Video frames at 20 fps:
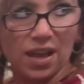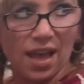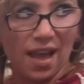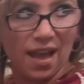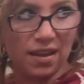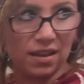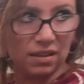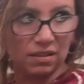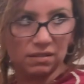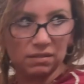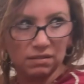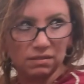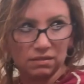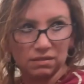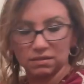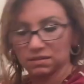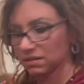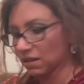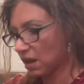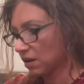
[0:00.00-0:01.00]
I
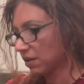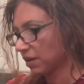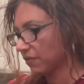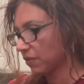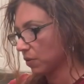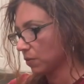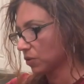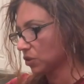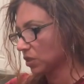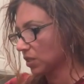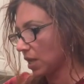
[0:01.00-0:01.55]
don't even know what just